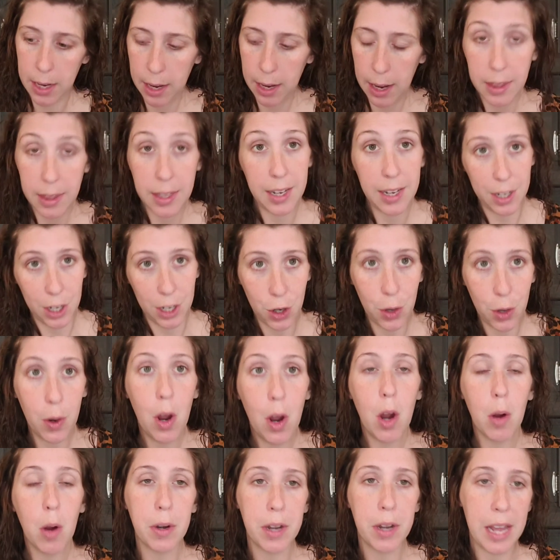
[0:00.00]
and then,
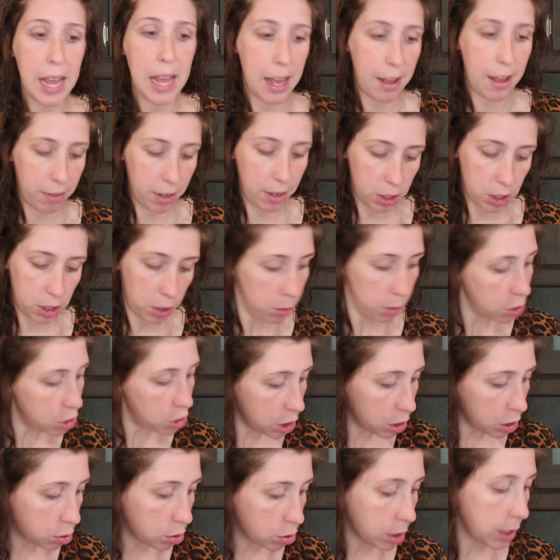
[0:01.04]
already having 2
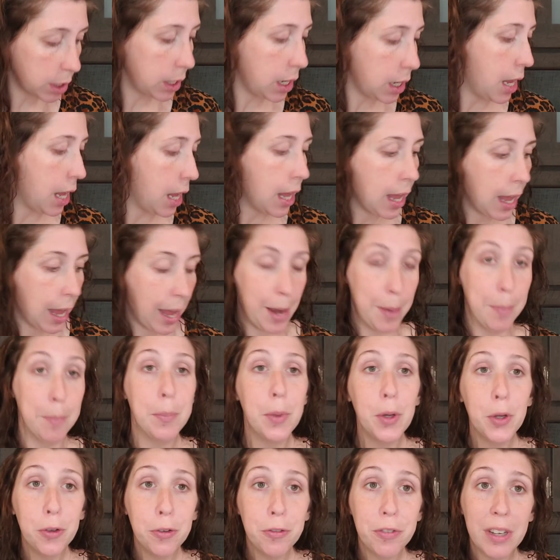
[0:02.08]
children and
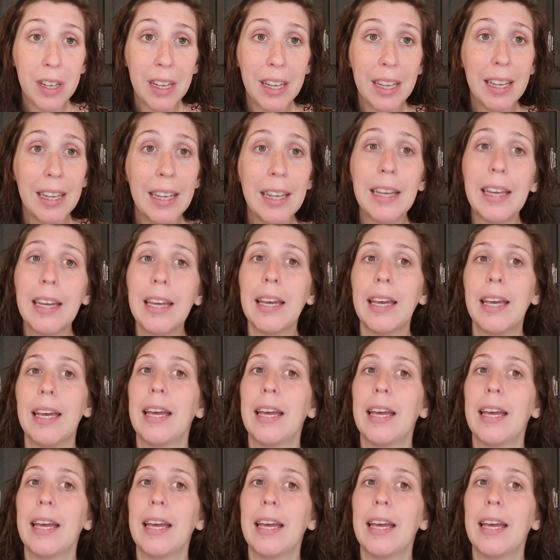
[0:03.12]
moving